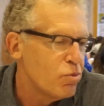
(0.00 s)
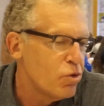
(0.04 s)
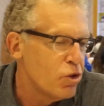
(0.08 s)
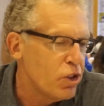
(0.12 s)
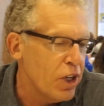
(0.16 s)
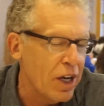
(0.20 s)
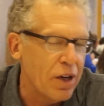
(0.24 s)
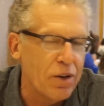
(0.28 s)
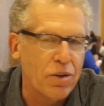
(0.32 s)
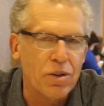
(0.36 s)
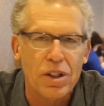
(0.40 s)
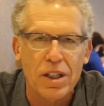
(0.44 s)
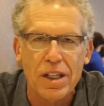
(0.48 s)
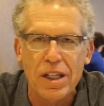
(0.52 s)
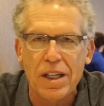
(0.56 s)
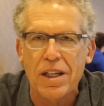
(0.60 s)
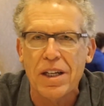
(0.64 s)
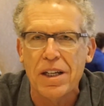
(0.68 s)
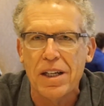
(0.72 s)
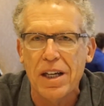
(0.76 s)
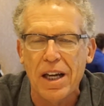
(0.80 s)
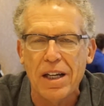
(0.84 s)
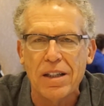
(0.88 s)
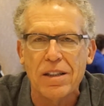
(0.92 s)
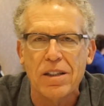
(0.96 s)
generally
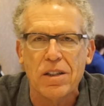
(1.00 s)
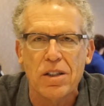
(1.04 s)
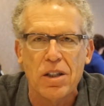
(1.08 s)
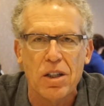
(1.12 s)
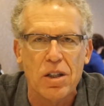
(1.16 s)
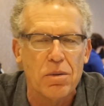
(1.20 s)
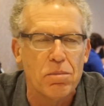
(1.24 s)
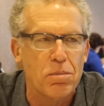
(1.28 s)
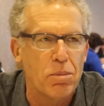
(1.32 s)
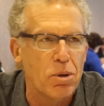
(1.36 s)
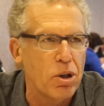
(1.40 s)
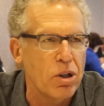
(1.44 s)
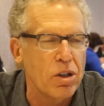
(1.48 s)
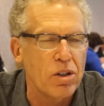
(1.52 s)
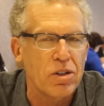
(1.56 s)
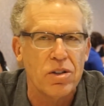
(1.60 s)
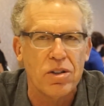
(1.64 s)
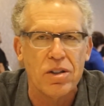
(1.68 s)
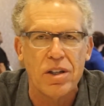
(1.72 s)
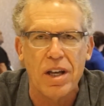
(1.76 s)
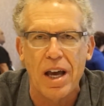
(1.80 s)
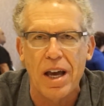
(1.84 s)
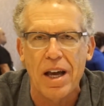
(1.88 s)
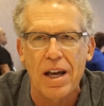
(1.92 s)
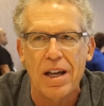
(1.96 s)
connected to the
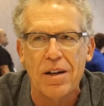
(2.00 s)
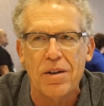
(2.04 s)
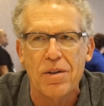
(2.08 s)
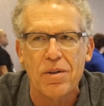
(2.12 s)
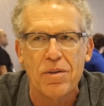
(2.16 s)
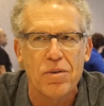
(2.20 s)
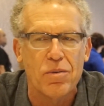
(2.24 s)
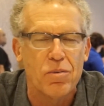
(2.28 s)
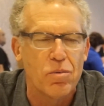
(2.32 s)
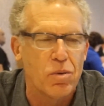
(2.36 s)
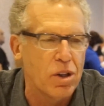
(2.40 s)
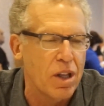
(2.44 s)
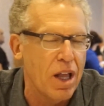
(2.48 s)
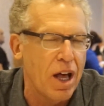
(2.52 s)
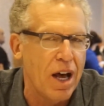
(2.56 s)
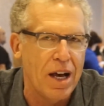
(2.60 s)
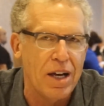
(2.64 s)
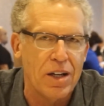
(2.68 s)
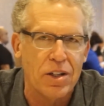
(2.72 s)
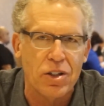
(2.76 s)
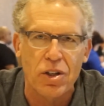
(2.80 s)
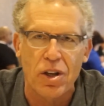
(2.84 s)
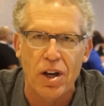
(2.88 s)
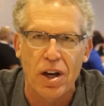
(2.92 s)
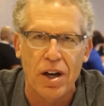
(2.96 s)
books and
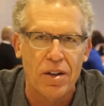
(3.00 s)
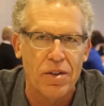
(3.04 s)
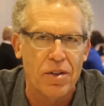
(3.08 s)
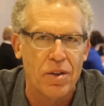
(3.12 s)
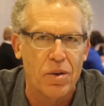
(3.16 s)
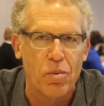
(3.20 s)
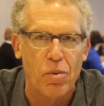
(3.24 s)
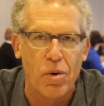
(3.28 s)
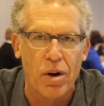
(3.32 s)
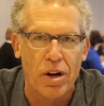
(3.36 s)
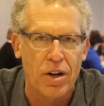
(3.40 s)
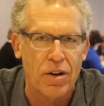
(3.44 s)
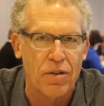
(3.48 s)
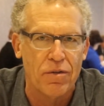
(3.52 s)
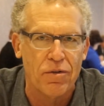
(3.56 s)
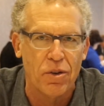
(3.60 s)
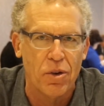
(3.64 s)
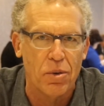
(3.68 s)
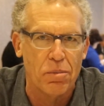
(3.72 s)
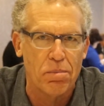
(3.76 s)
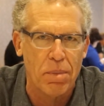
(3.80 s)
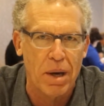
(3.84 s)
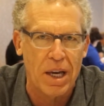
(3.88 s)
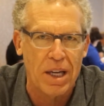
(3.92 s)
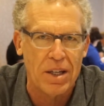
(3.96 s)
relies on the
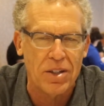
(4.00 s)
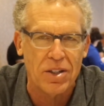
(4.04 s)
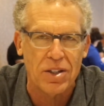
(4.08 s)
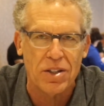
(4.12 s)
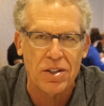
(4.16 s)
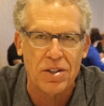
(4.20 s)
wonderful base